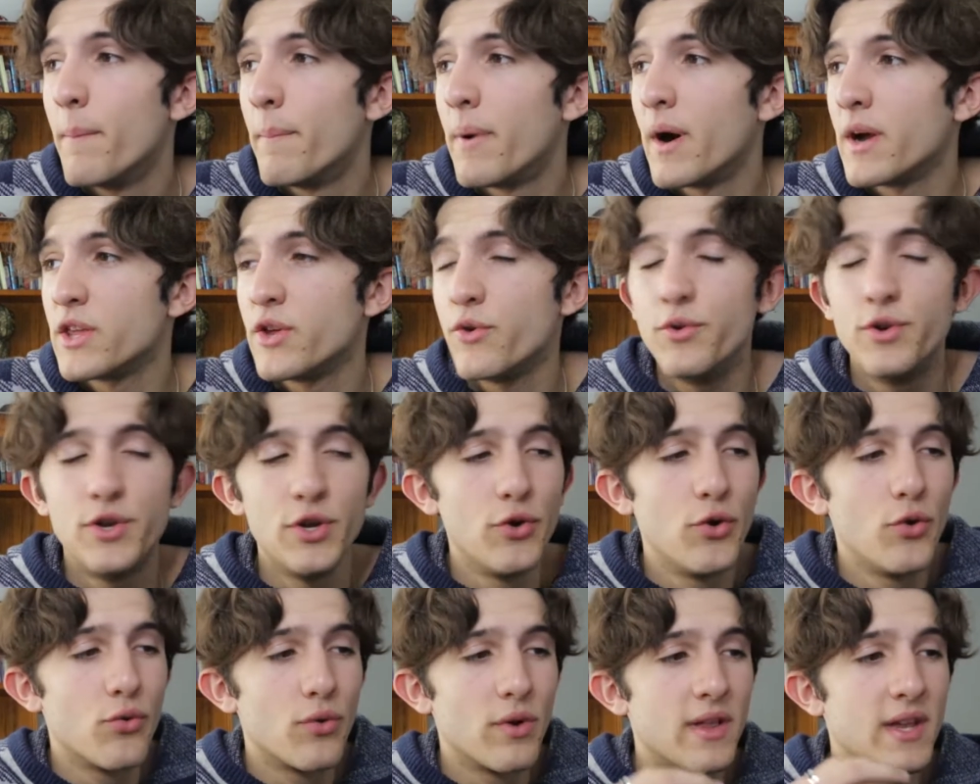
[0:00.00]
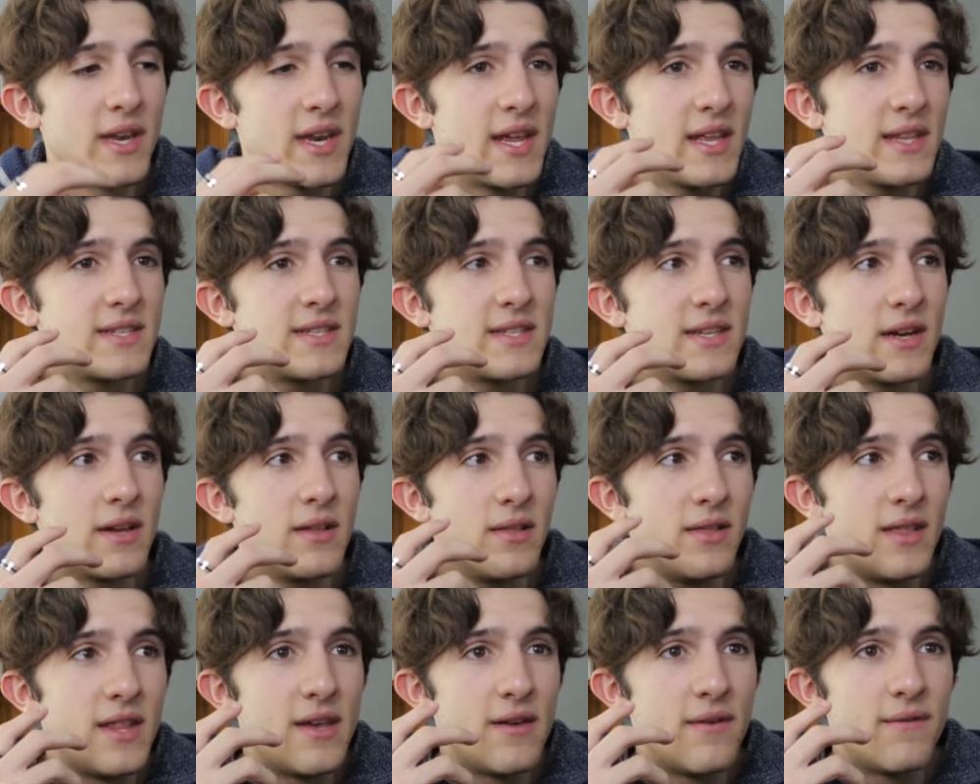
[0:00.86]
but you do really need to
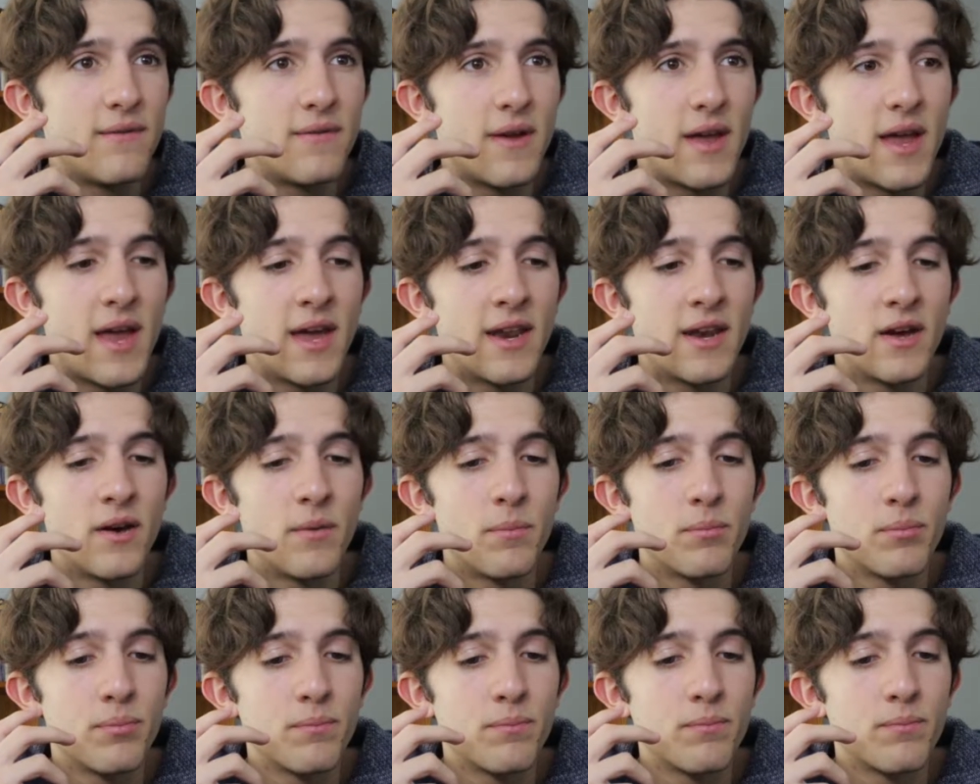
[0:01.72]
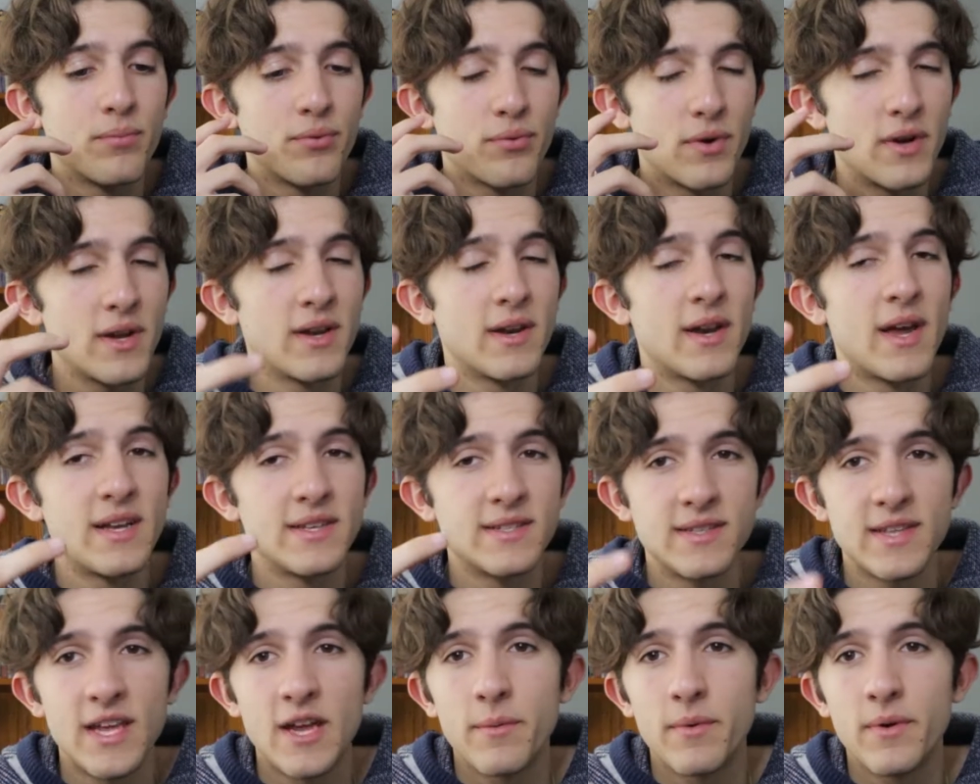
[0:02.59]
live in a pretty
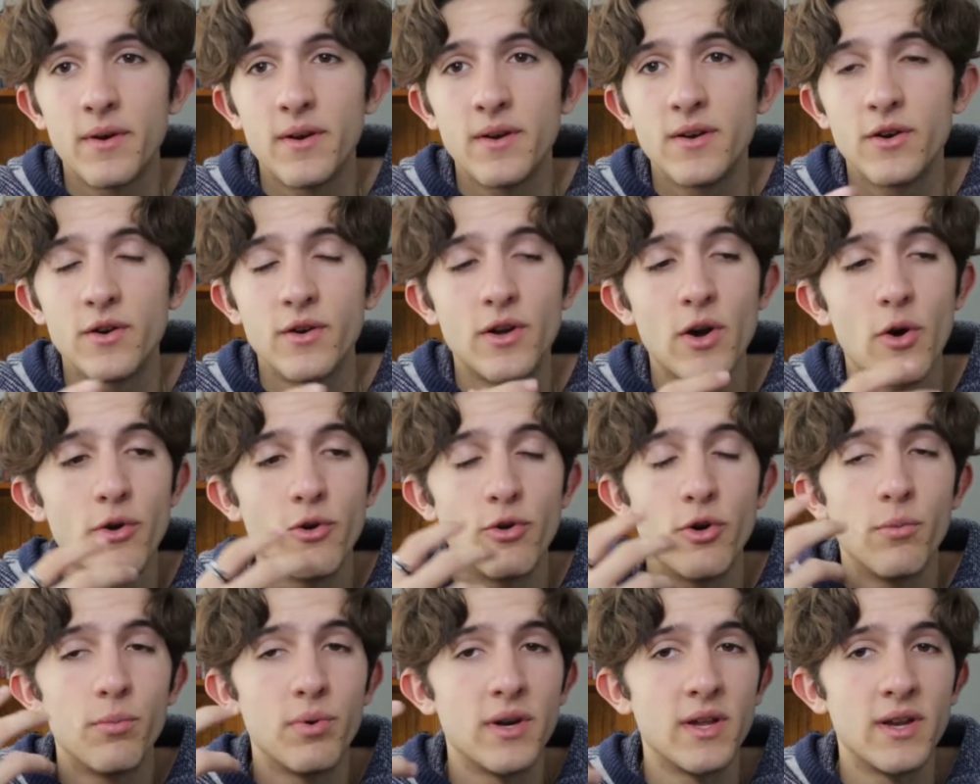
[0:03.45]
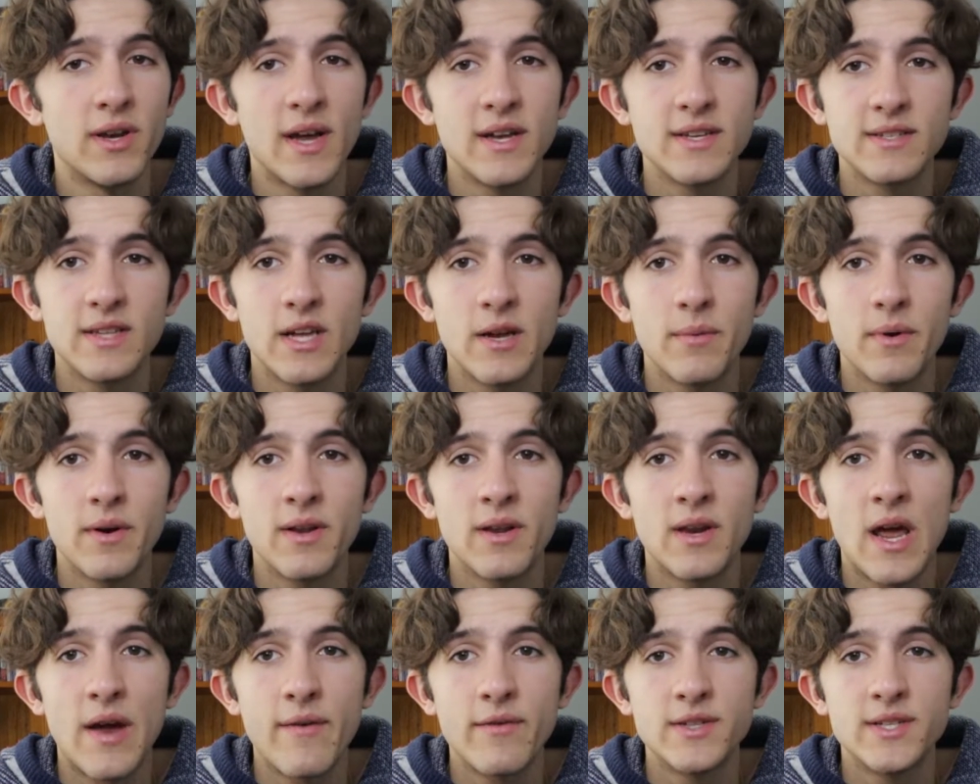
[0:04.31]
nice neighborhood or go to a pretty nice neighborhood
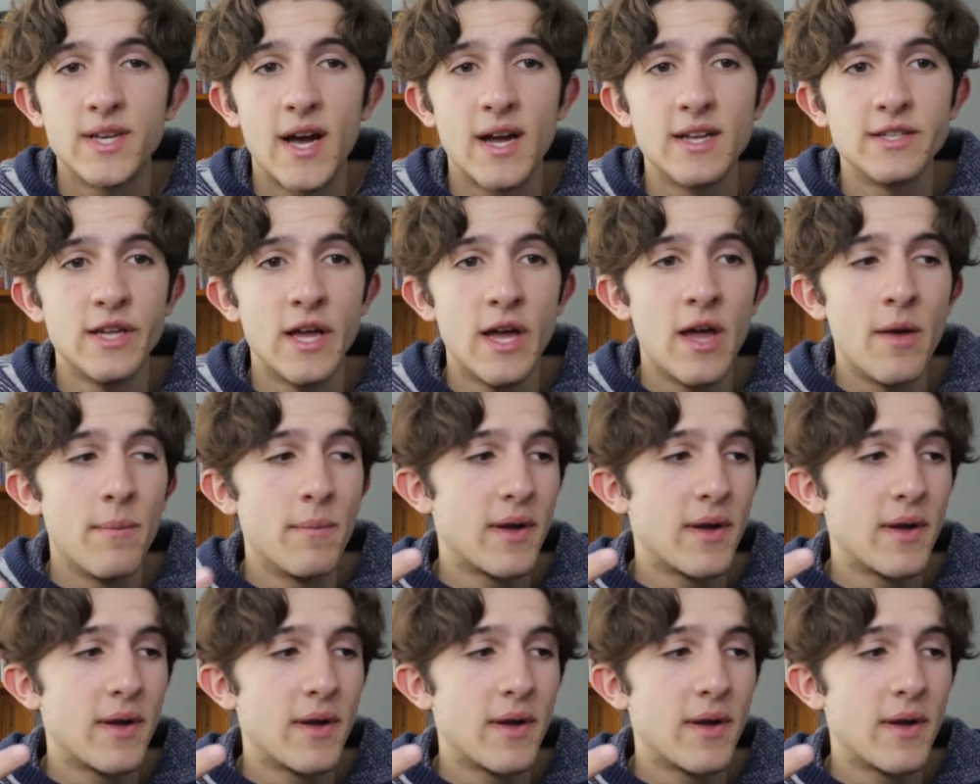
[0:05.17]
and advertise,